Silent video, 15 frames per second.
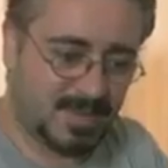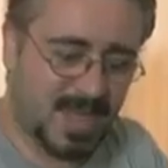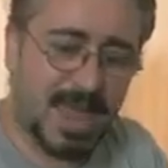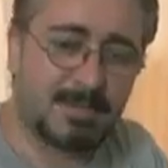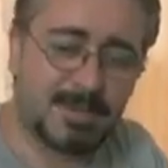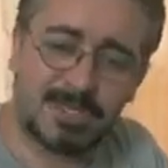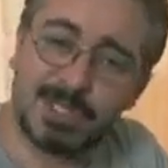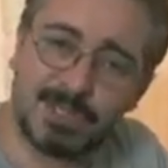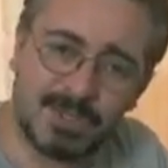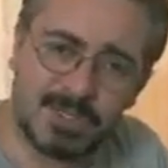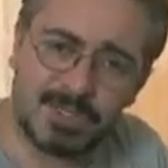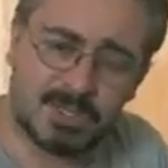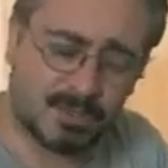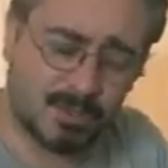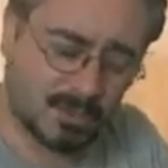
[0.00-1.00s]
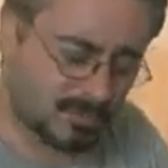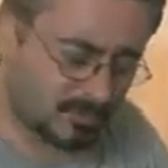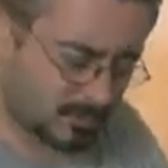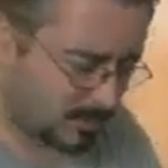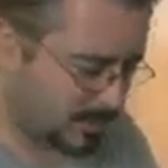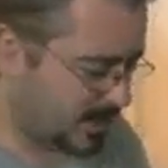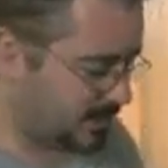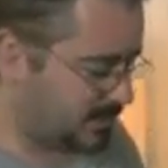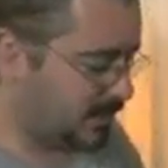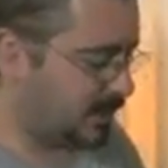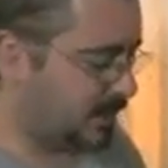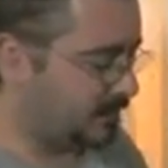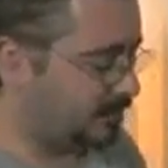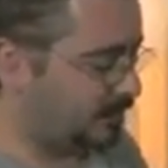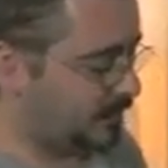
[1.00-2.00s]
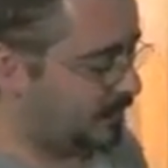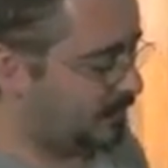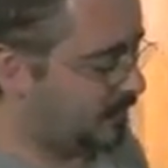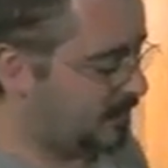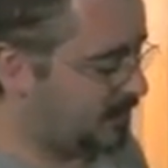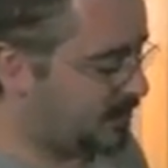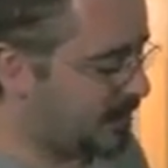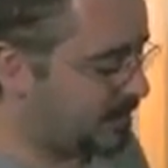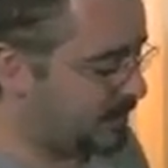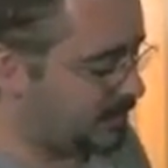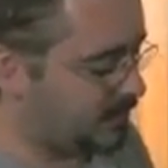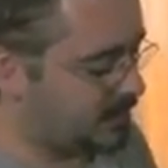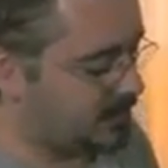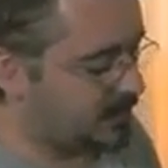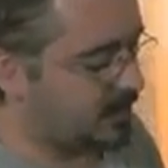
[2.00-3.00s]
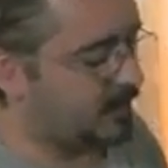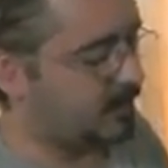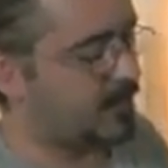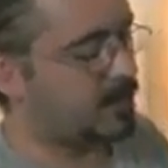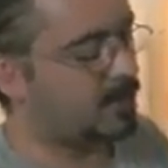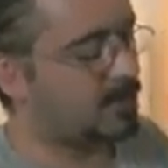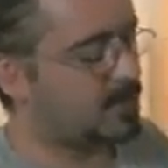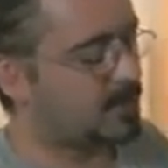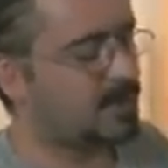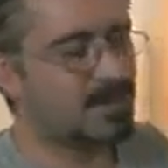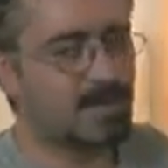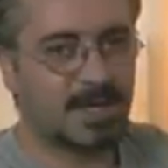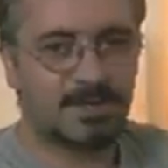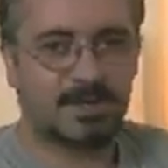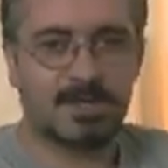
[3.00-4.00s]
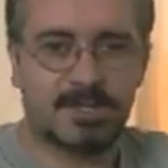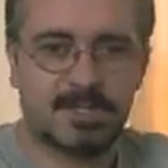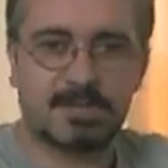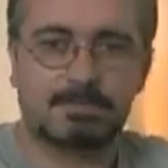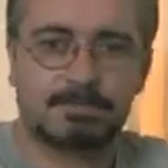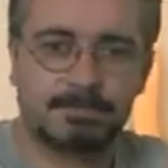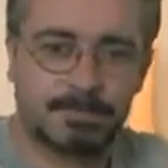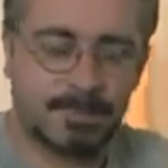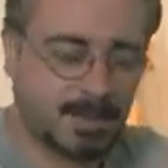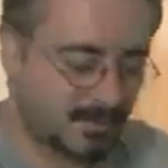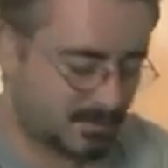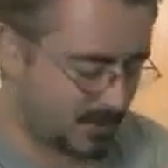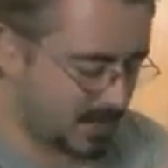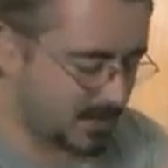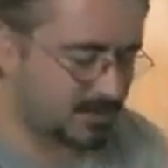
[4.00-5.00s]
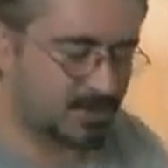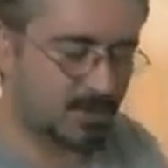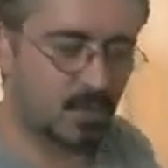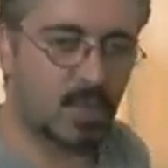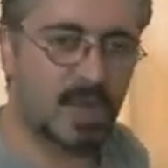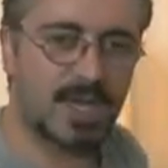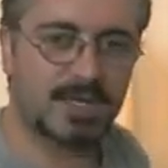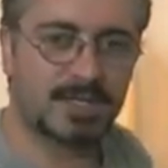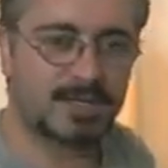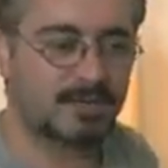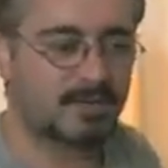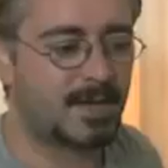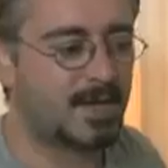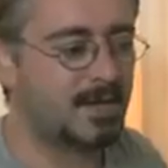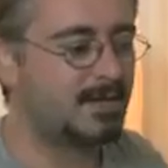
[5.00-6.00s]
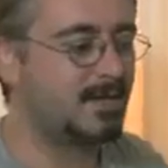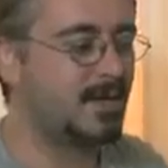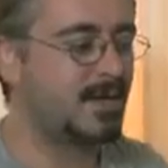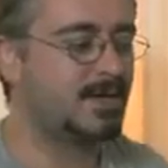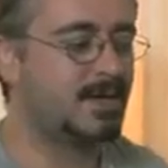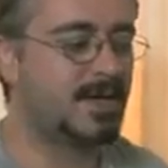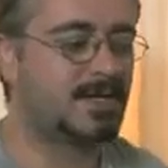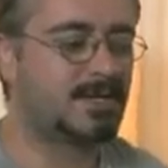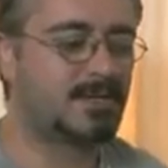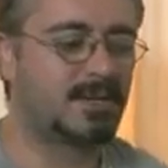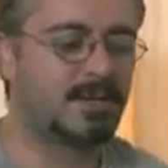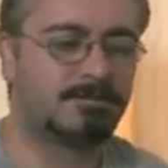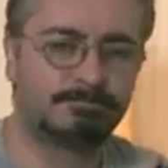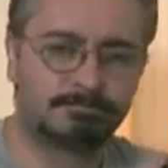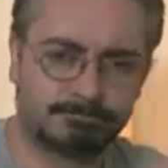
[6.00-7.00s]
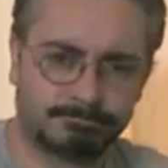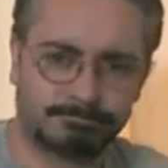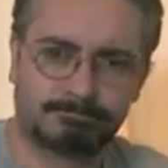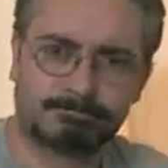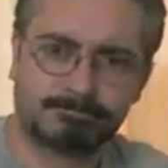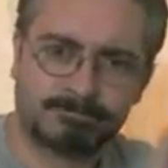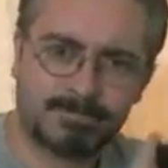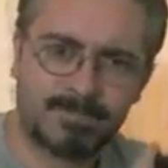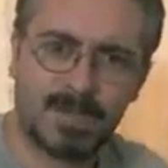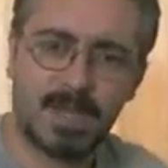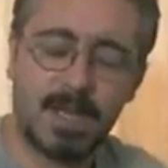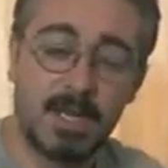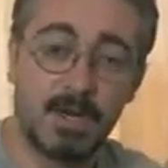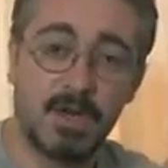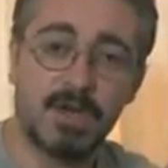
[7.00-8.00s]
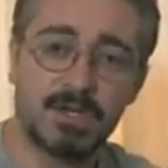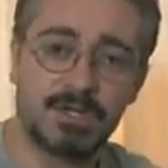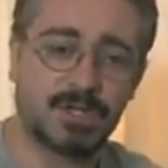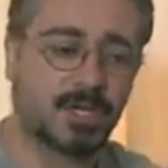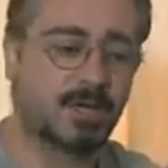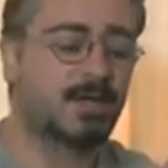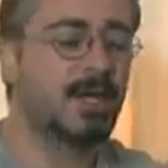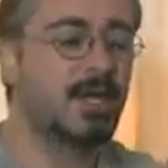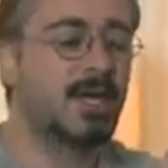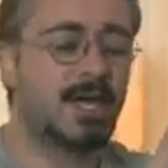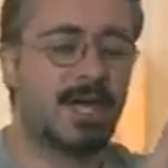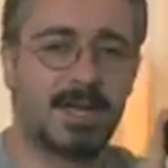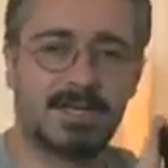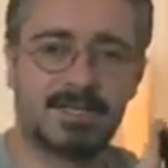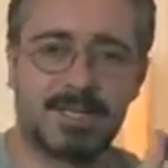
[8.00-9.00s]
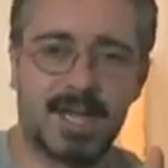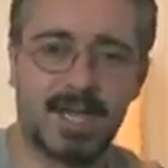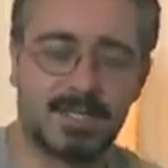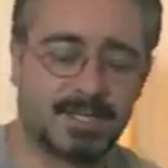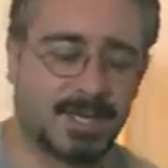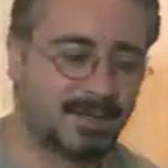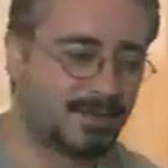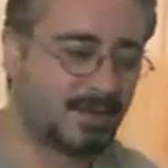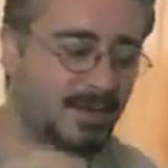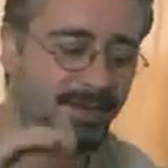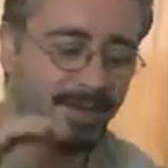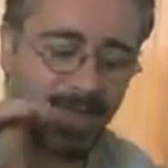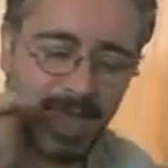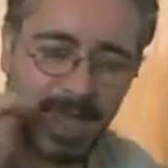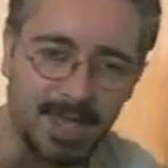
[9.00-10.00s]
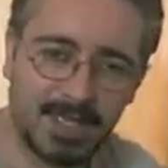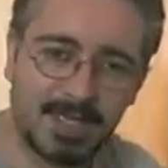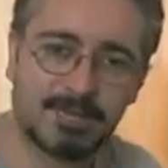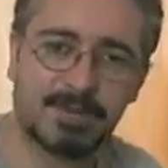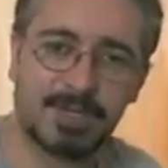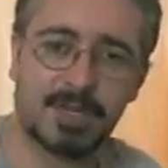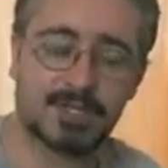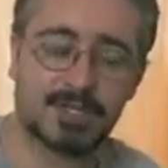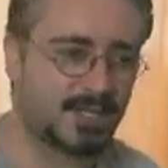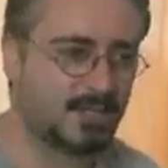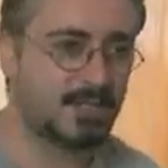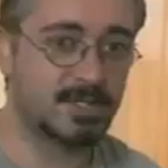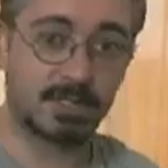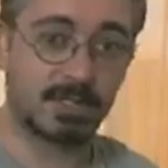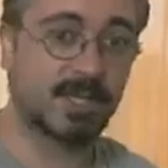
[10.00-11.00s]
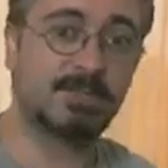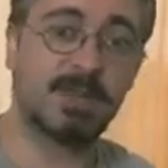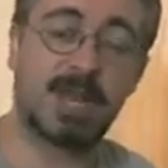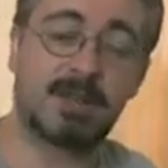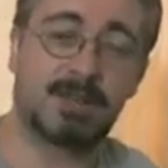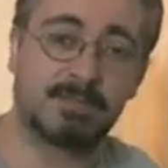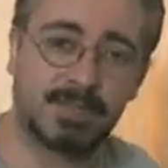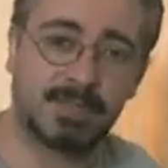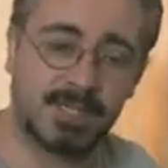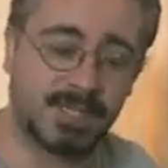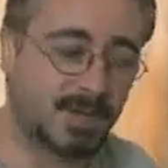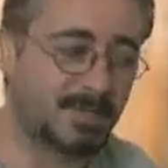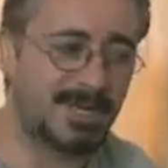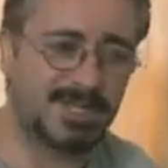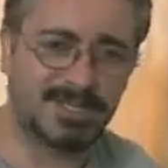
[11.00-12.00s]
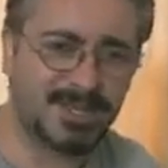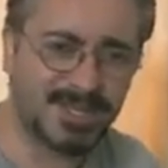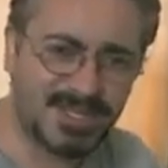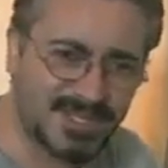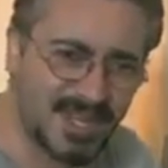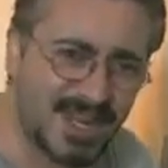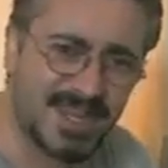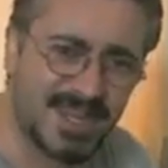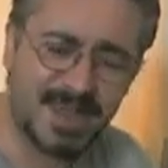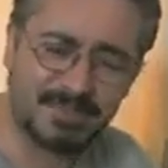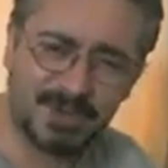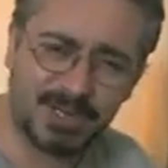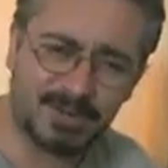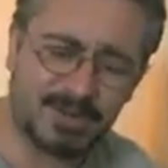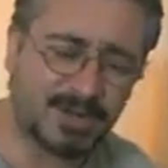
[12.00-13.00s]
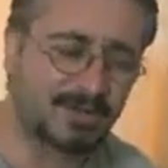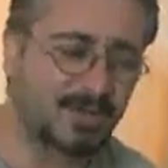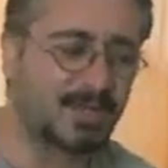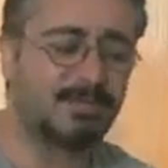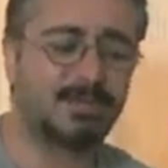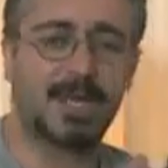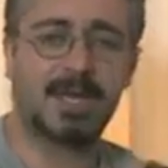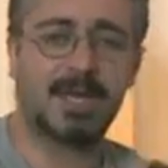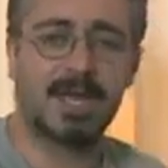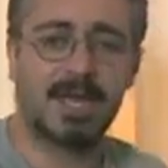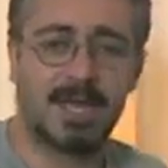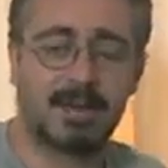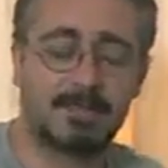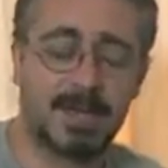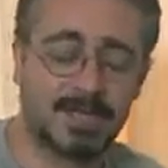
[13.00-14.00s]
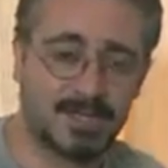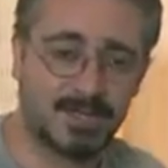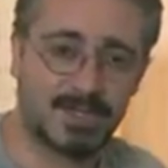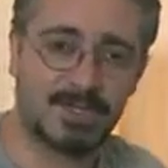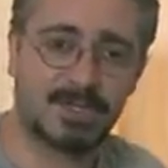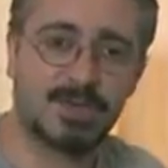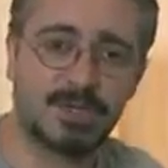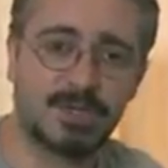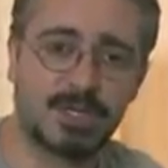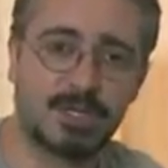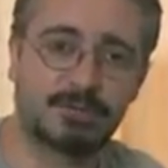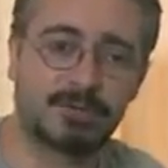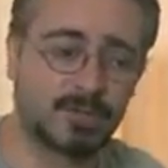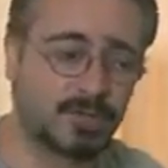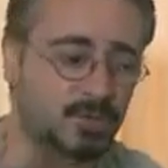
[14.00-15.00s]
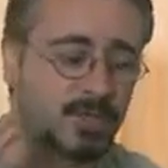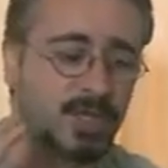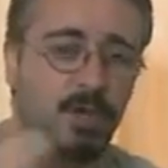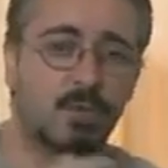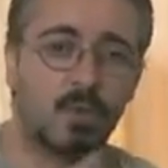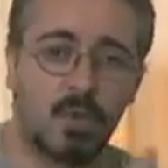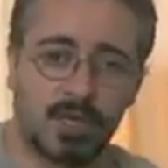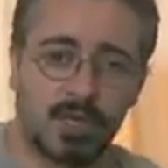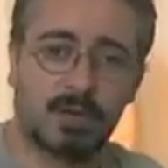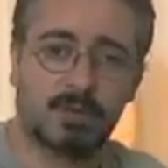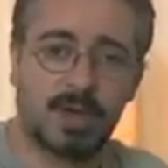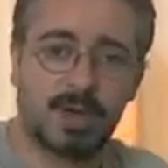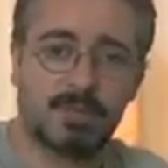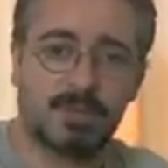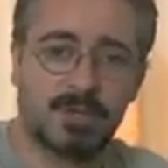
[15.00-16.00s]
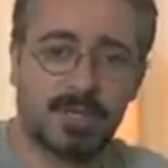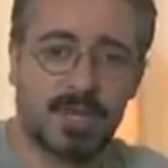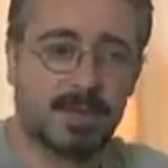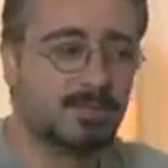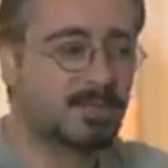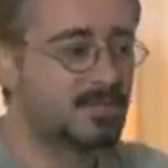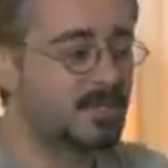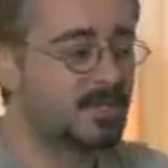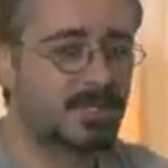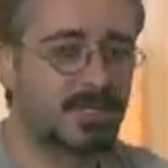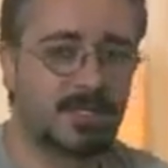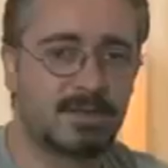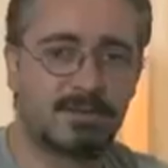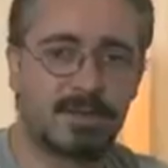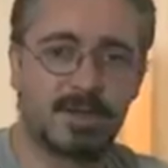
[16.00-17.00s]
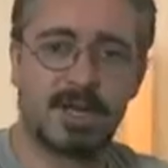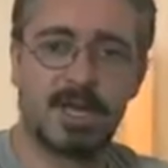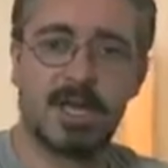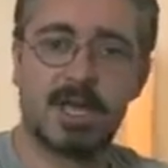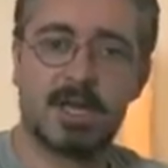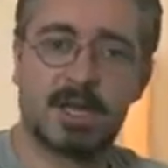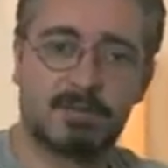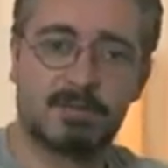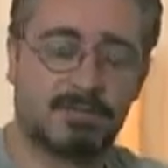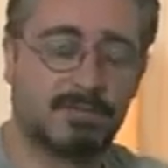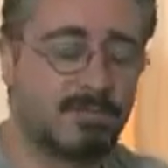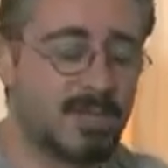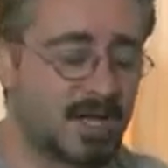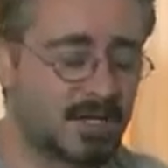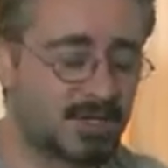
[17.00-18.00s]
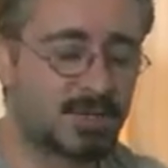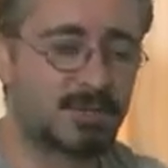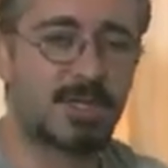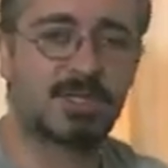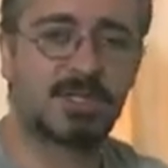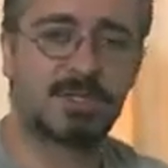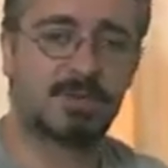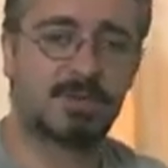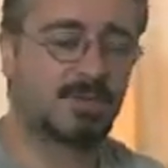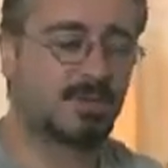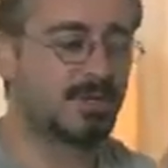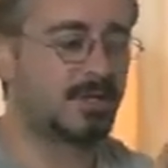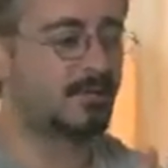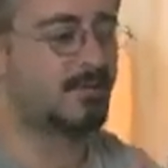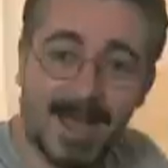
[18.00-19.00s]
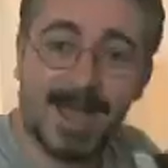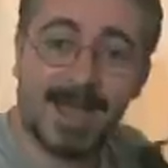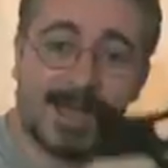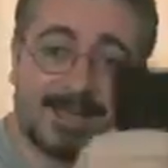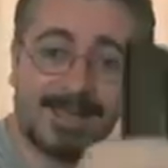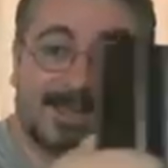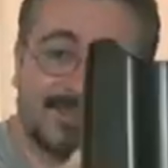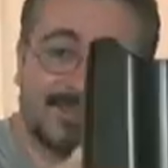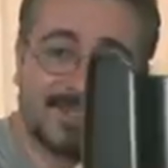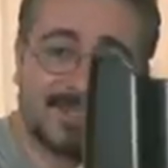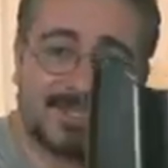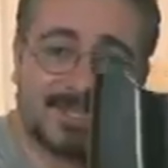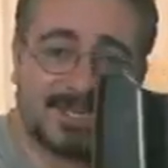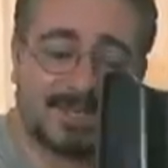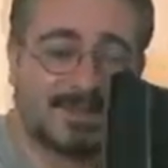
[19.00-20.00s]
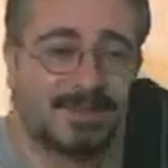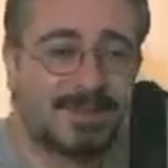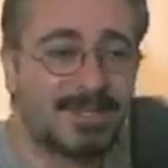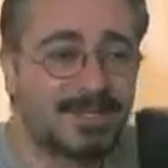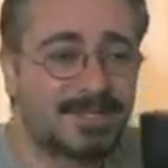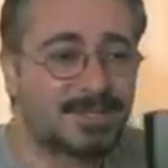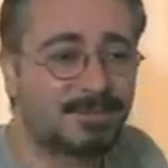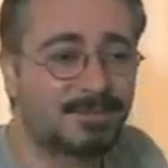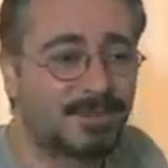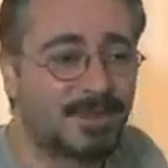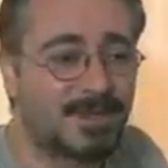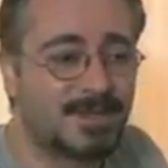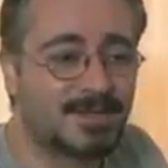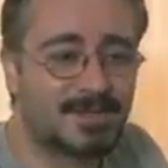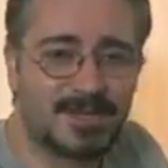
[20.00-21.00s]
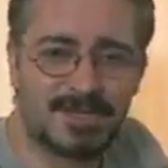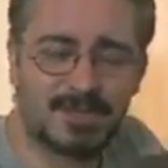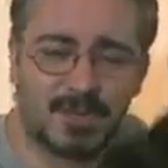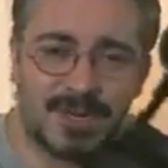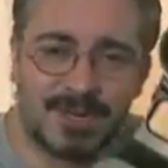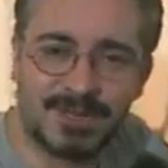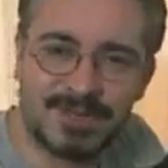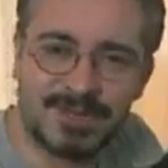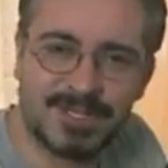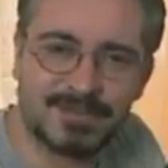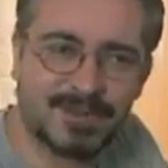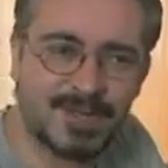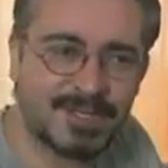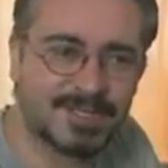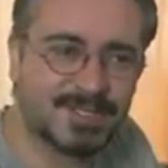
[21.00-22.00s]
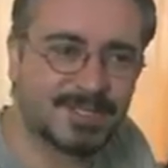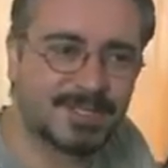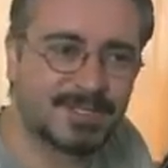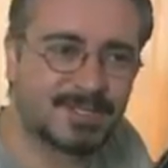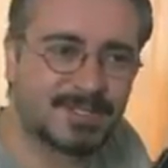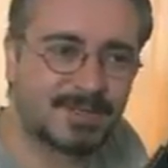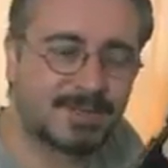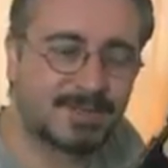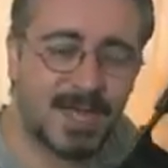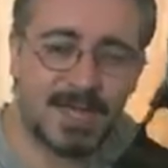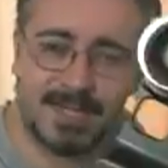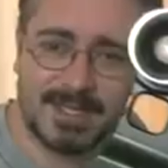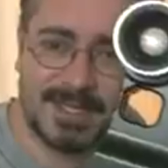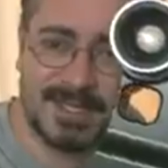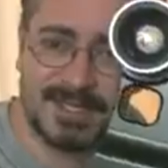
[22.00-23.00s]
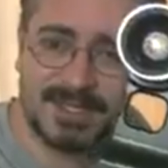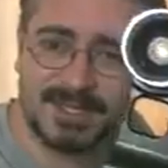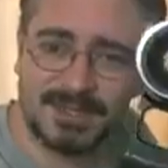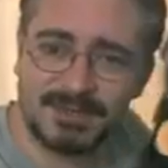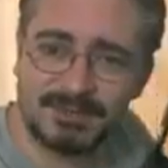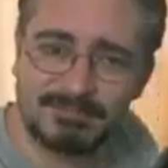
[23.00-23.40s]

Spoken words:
amateurish and awful, basically. But you snap it in this thing, and all of a sudden you get this extra weight and extra inertia, and it takes out a hell of a lot of shake. It doesn't eliminate it completely. I mean, it's not a steady cam rig or anything, but it makes a huge difference when you're walking around with the camera. Suddenly you've got a much, much smoother thing. I love this thing. This is one of those devices that is,